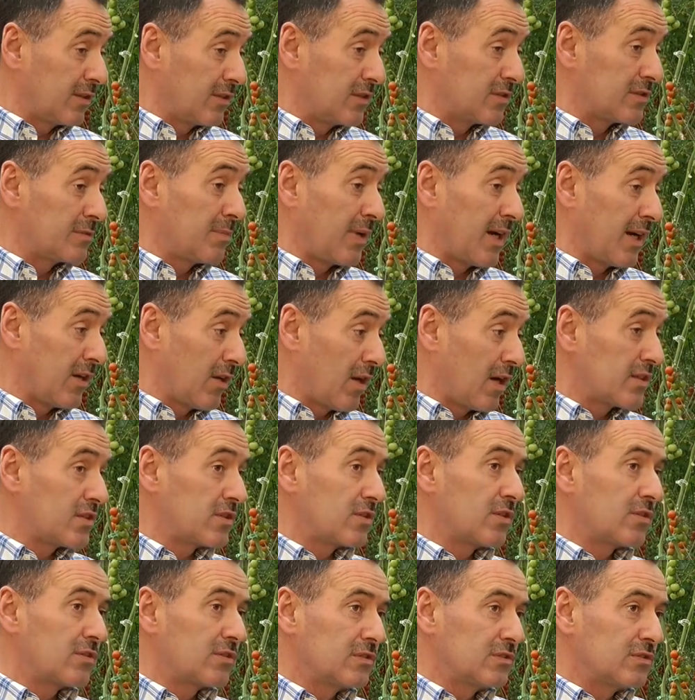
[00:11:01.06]
use
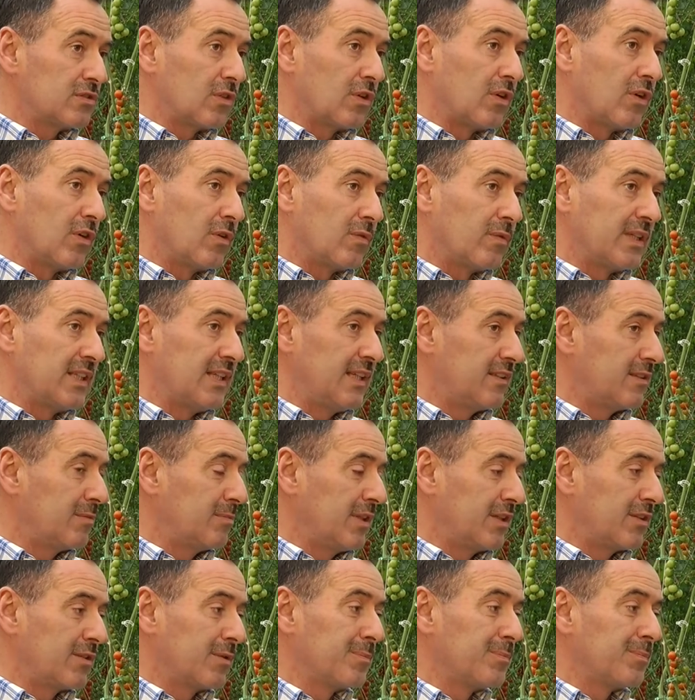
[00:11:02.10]
biological control, we need to
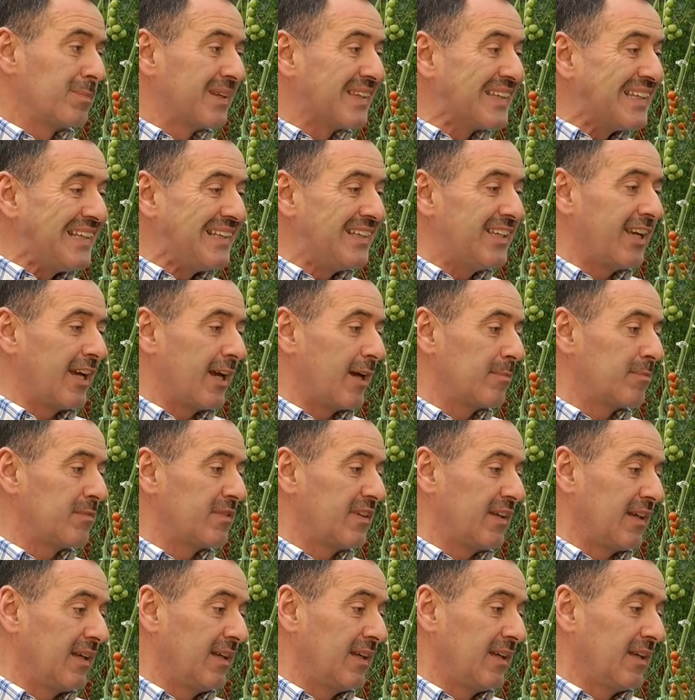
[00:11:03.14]
be completely
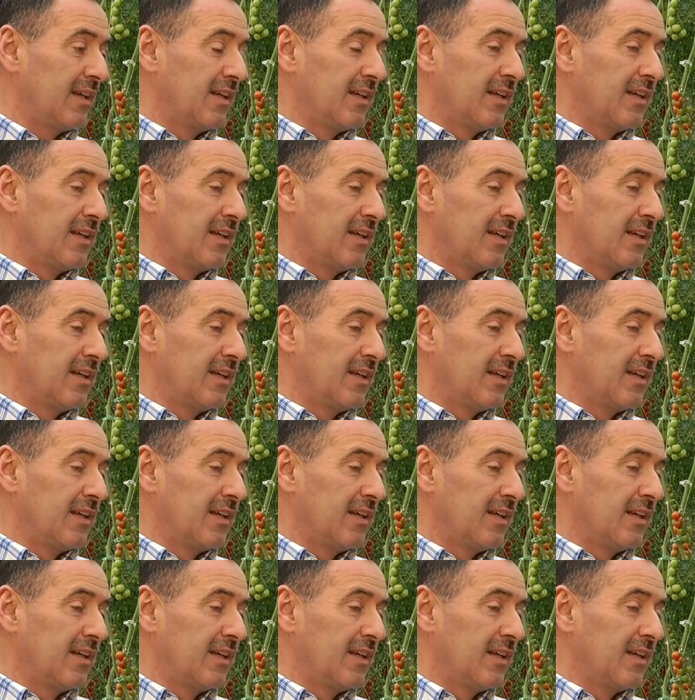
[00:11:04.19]
empty.